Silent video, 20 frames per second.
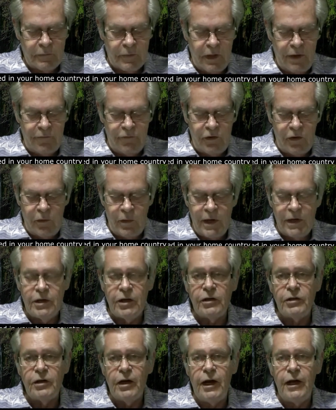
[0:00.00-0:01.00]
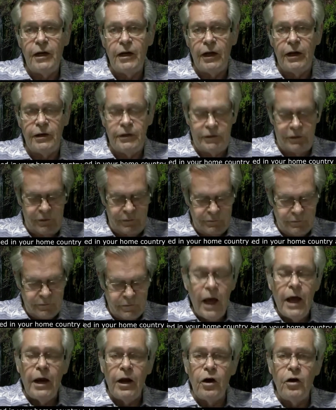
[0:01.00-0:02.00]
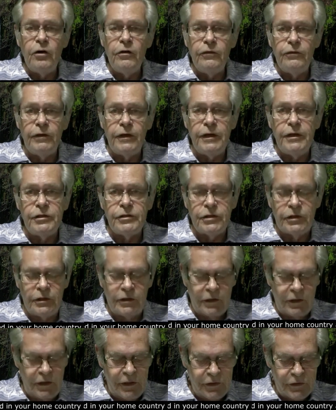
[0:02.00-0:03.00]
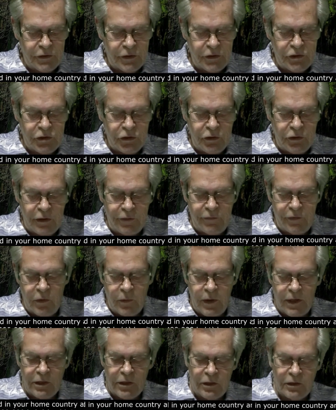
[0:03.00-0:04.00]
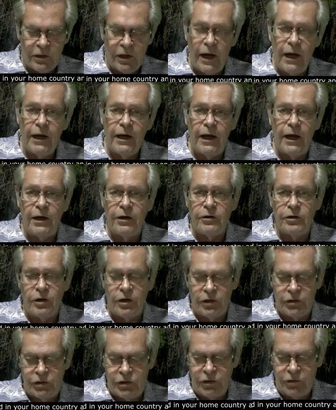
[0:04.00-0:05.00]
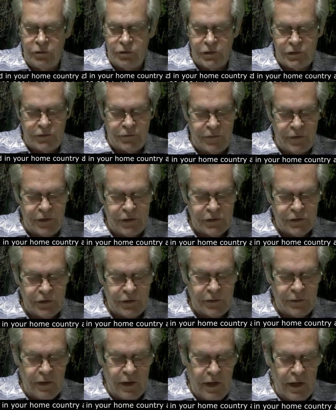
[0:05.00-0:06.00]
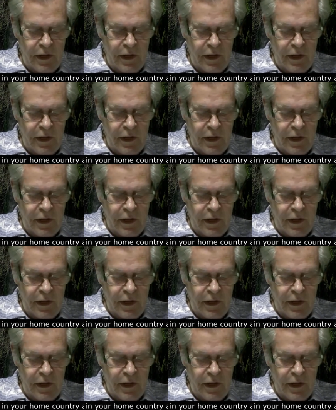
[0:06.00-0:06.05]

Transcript: if you enter Thailand, an O visa is issued if you enter Thailand on a tourist visa